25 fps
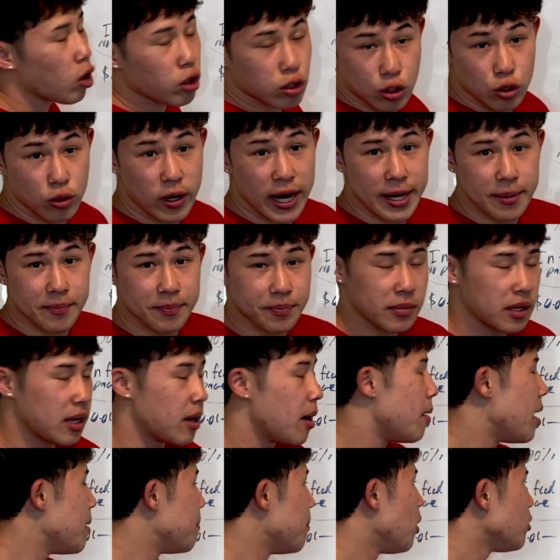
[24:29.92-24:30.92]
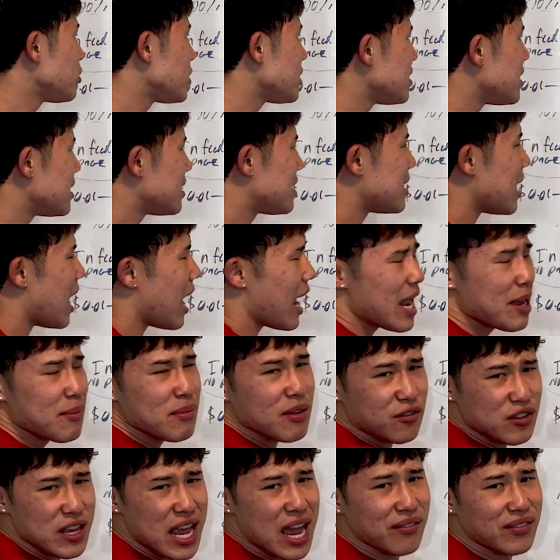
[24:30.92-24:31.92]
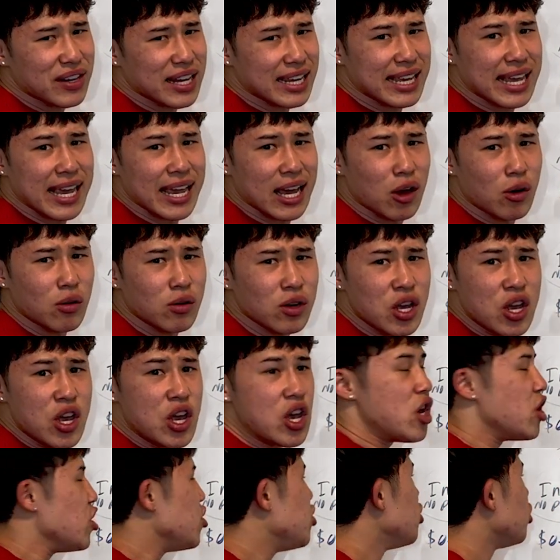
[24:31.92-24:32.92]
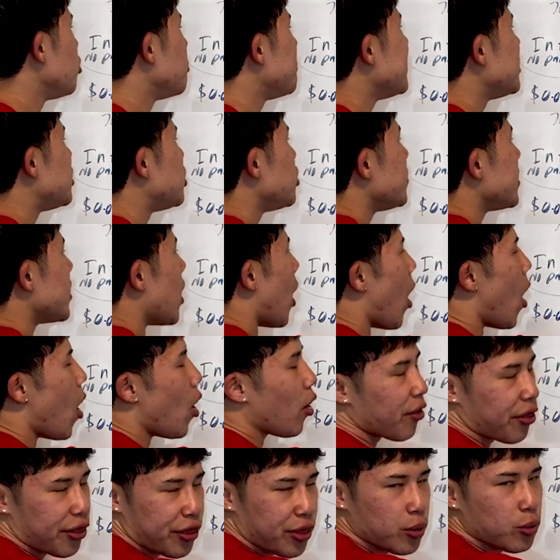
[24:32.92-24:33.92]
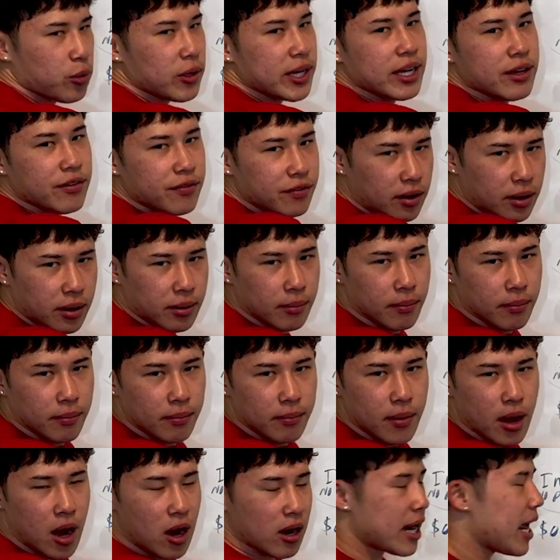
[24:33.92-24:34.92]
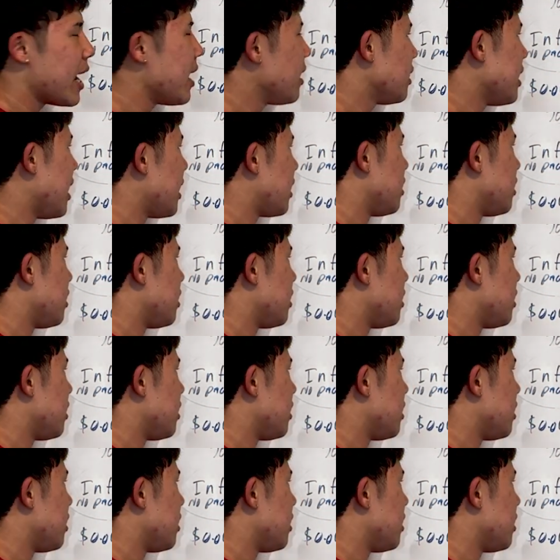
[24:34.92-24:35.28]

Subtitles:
great. And most of the time, if you have an account, you'll be doing all 3 of them. Okay, like